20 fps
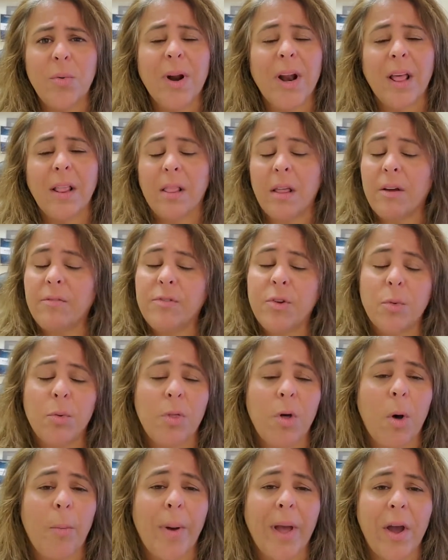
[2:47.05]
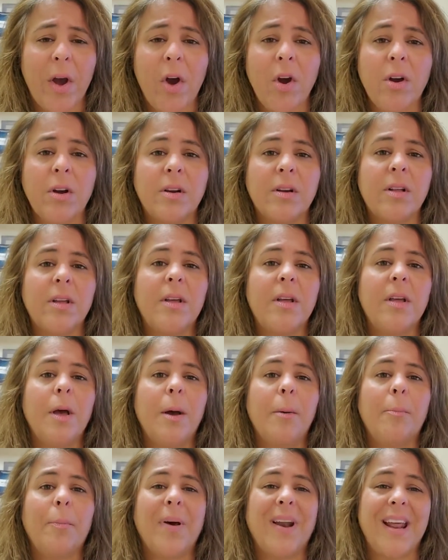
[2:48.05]
And I love you with all my heart,
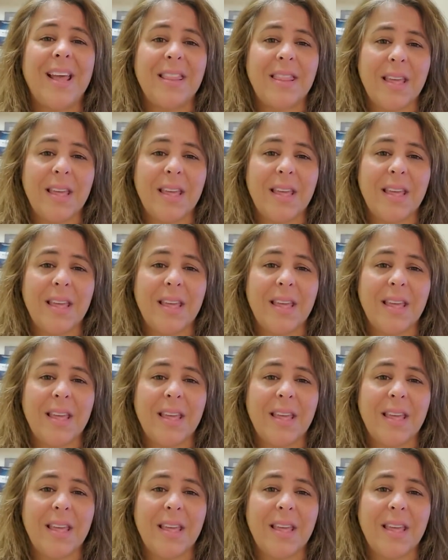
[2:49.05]
but I